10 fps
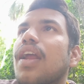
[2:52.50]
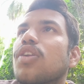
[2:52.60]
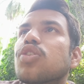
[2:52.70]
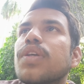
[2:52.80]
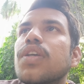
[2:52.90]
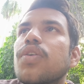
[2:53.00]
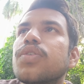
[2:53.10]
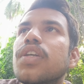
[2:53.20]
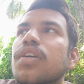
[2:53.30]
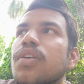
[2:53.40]
also be
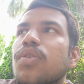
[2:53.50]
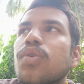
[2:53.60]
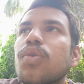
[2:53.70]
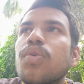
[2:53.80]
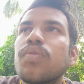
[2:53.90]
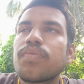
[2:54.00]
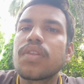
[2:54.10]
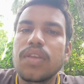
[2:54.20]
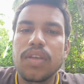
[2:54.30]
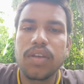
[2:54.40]
used to
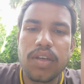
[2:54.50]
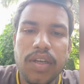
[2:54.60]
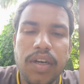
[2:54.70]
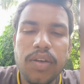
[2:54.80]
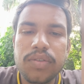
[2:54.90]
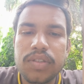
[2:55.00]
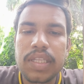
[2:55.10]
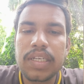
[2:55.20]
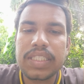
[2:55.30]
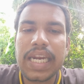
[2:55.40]
reduce
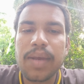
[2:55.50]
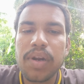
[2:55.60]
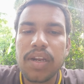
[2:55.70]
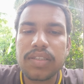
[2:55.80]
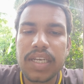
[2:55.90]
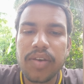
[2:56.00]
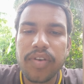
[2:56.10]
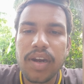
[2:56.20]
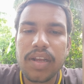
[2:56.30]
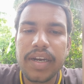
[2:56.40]
the
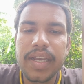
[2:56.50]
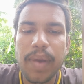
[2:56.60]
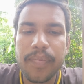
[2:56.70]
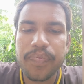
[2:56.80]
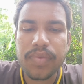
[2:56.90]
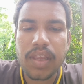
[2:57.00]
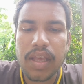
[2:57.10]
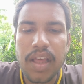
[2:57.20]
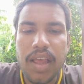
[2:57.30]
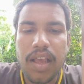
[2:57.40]
cerebral edema.
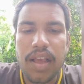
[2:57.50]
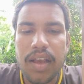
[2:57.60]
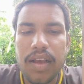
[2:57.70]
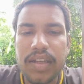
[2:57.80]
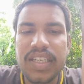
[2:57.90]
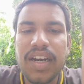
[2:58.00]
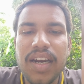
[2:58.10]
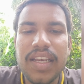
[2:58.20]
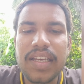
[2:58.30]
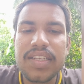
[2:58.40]

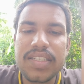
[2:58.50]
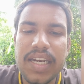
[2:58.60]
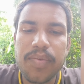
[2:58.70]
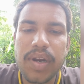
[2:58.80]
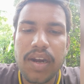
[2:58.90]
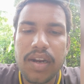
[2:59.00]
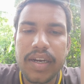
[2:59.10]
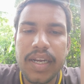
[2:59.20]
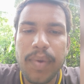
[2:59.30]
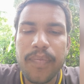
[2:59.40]
Generally in cerebral
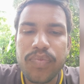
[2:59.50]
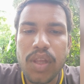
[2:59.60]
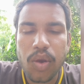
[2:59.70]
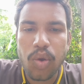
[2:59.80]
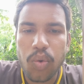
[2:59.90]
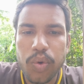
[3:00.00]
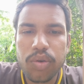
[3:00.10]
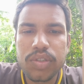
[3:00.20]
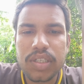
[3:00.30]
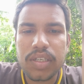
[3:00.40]
edema we use